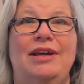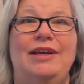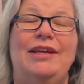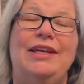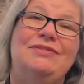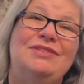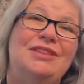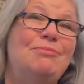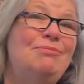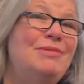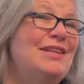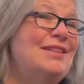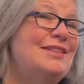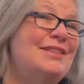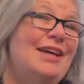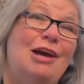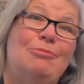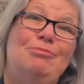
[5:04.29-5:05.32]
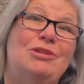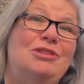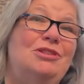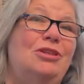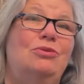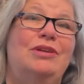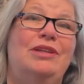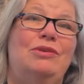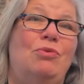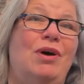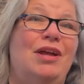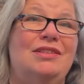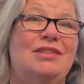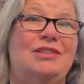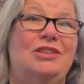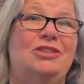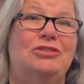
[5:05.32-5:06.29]
If something's happened to it while
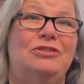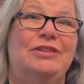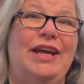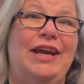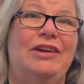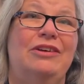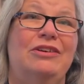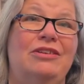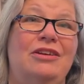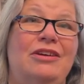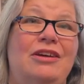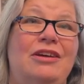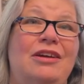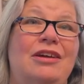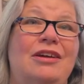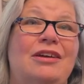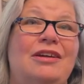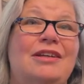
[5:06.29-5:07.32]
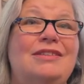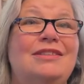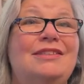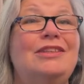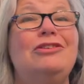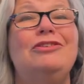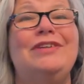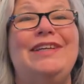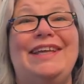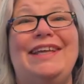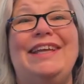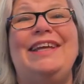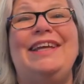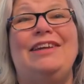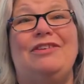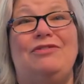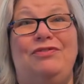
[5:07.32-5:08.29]
it's in your care, Consider
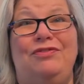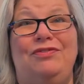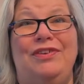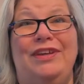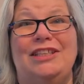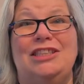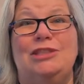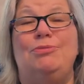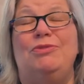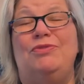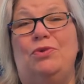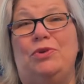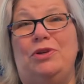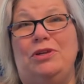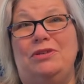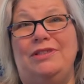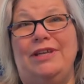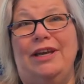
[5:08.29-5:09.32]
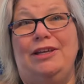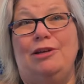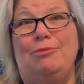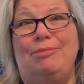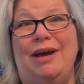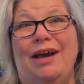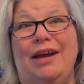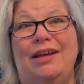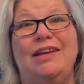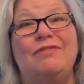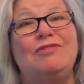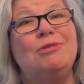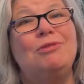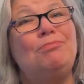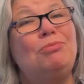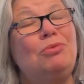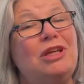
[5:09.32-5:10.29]
getting it fixed before you take it back. If
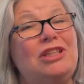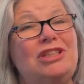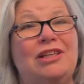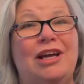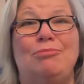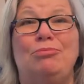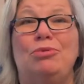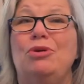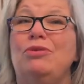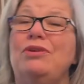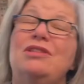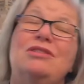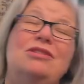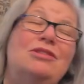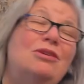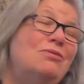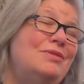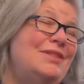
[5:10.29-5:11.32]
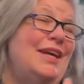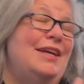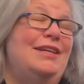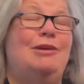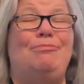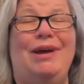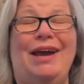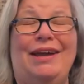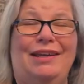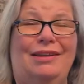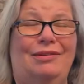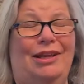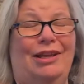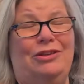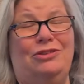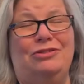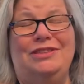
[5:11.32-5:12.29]
the bridge got broken, don't take it back and
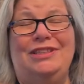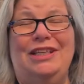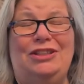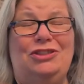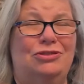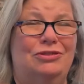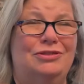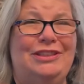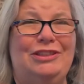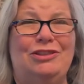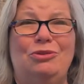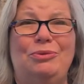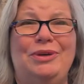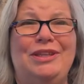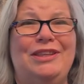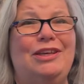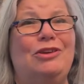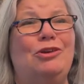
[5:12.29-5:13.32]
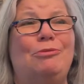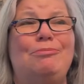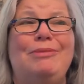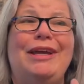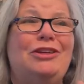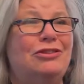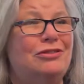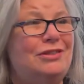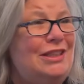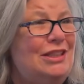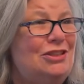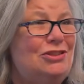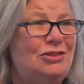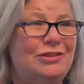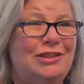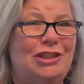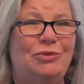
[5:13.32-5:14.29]
let your teacher deal with it or make your
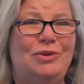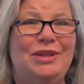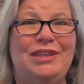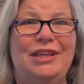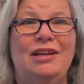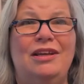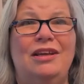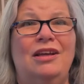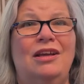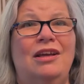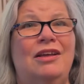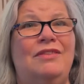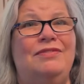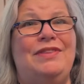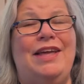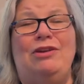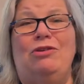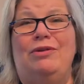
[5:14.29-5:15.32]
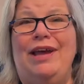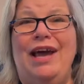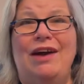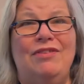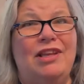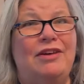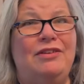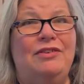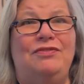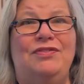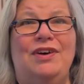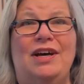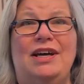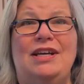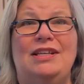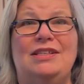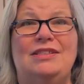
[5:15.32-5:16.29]
teacher deal with it. They don't have a lot of
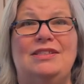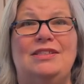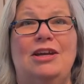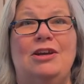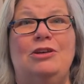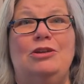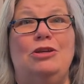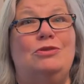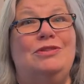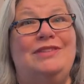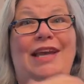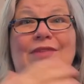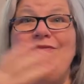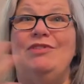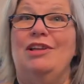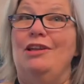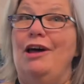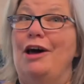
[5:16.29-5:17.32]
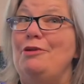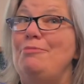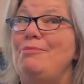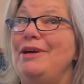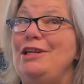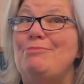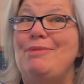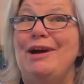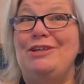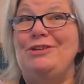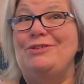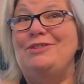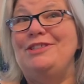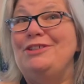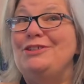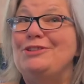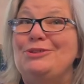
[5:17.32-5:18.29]
funds. You saved a lot of money by
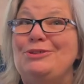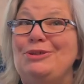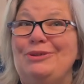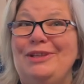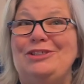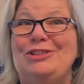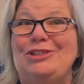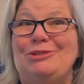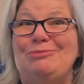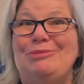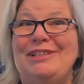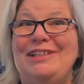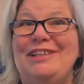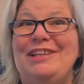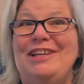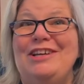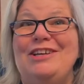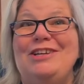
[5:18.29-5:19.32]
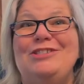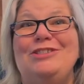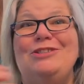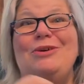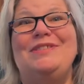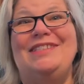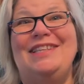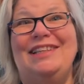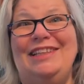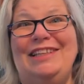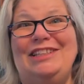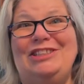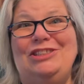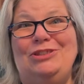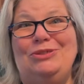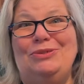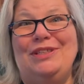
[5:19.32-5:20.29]
using a school instrument, so it's the
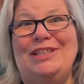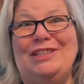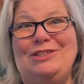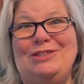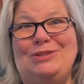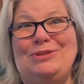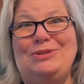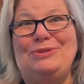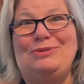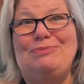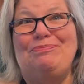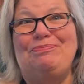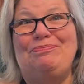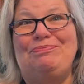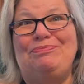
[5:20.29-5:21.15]
least you can do.